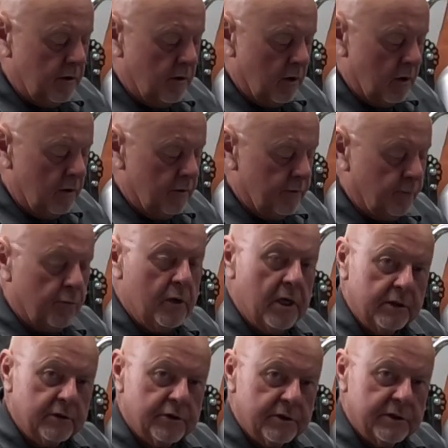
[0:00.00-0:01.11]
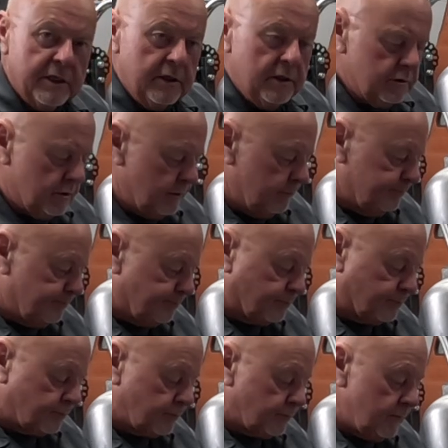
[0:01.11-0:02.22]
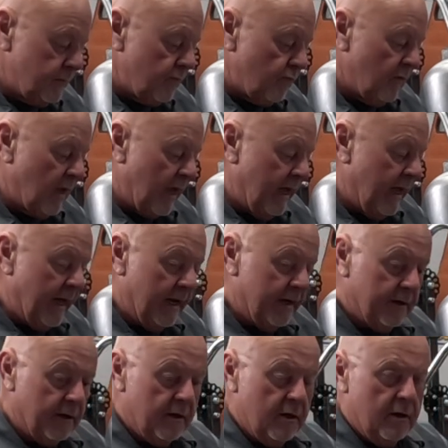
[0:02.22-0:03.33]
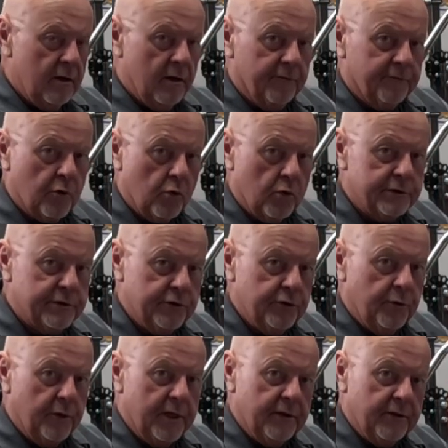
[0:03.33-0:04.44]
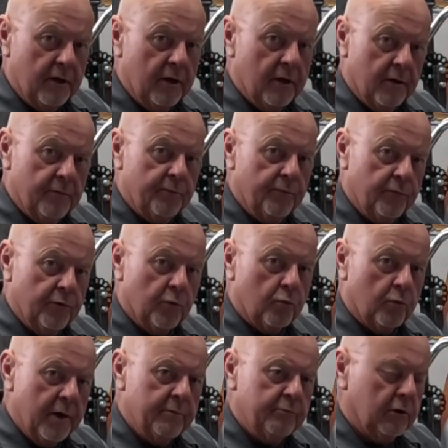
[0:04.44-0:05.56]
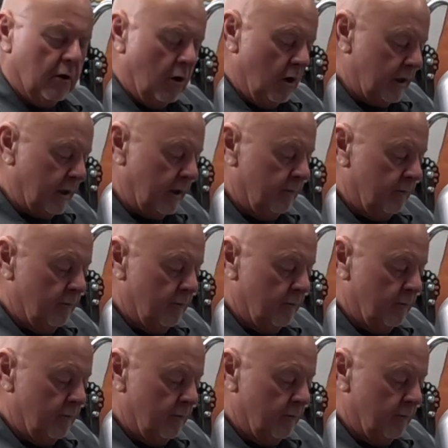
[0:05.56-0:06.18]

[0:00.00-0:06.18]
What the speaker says: are 3 inches each. And of course, doing the rib look